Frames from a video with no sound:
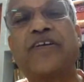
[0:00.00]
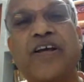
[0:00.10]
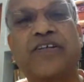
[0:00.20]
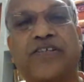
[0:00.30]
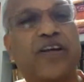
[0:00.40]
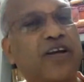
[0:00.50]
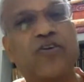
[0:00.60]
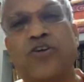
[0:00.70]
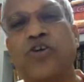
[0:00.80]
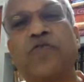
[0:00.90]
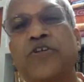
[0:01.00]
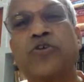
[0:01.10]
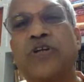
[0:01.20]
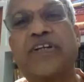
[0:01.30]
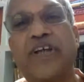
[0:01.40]
text,
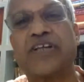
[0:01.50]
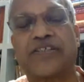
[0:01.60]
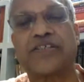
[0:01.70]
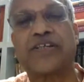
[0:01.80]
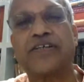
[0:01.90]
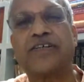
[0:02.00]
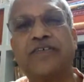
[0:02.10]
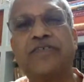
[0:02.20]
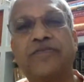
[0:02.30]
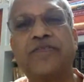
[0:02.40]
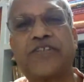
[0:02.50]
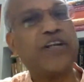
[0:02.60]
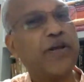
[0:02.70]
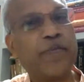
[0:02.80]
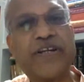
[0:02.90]
audiovisual text,
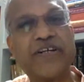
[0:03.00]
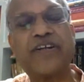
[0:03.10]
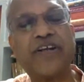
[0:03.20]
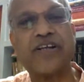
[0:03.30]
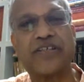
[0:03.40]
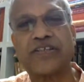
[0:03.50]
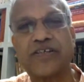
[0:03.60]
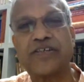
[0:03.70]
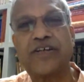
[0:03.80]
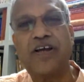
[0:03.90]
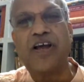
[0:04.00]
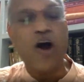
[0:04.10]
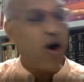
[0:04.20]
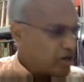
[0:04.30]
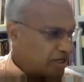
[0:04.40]
cinematic text,
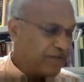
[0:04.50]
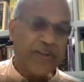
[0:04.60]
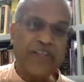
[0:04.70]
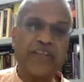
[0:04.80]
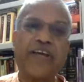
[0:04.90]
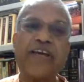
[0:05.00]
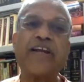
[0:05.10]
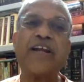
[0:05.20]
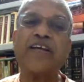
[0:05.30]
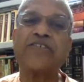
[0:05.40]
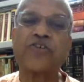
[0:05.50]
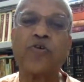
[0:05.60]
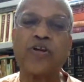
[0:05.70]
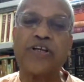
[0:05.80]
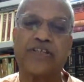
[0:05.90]
or even Kerala
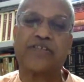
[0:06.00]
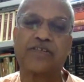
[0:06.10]
Stories.